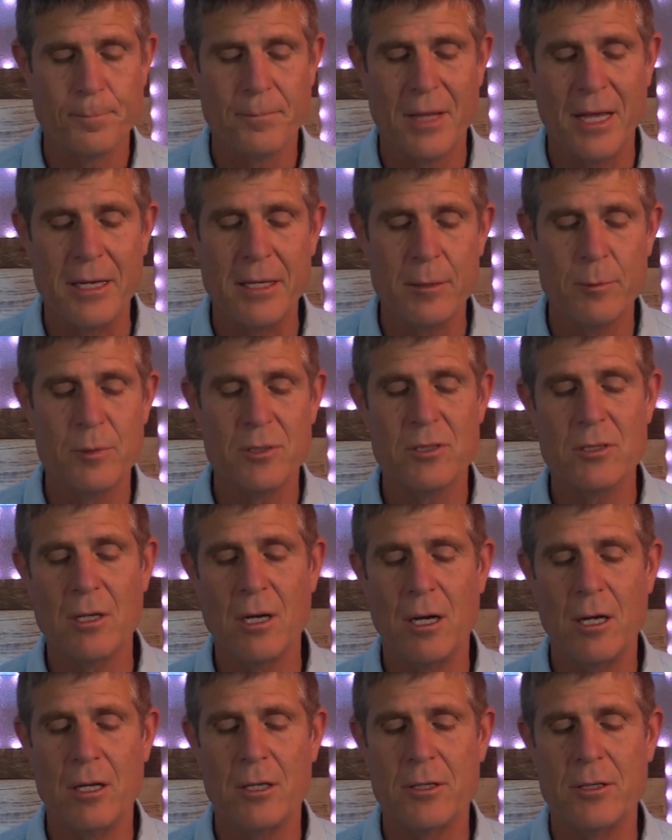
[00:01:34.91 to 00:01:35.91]
and it was
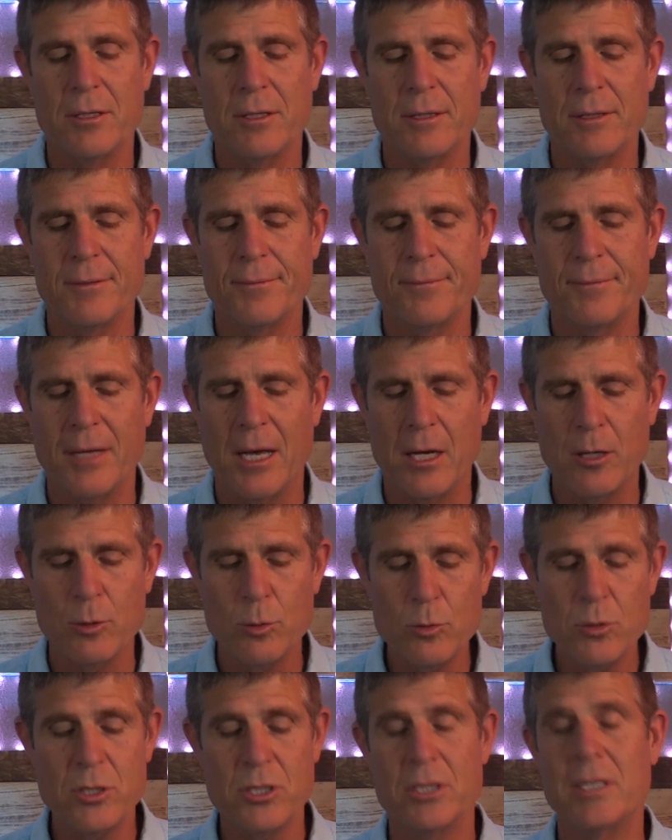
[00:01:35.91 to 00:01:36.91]
called
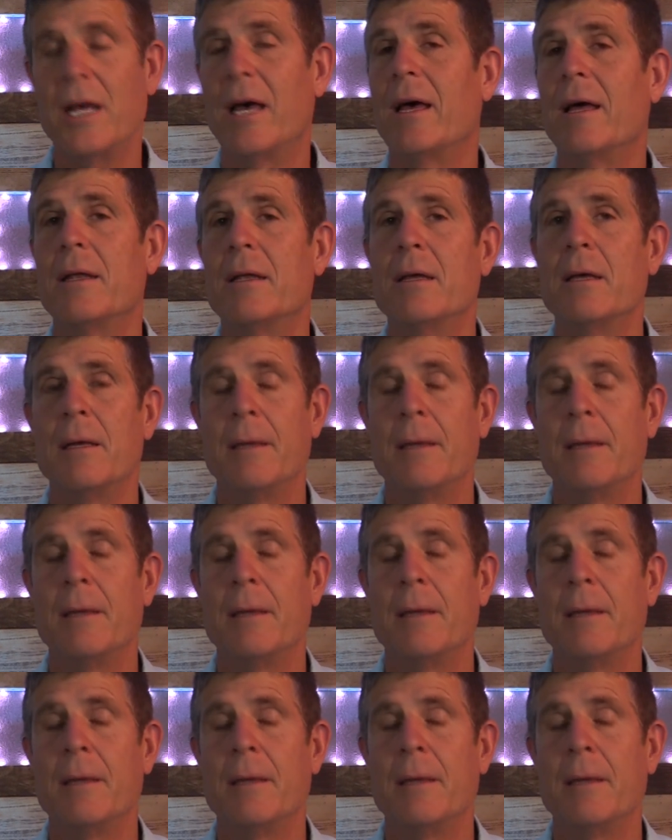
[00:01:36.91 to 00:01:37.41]
Nehushtan.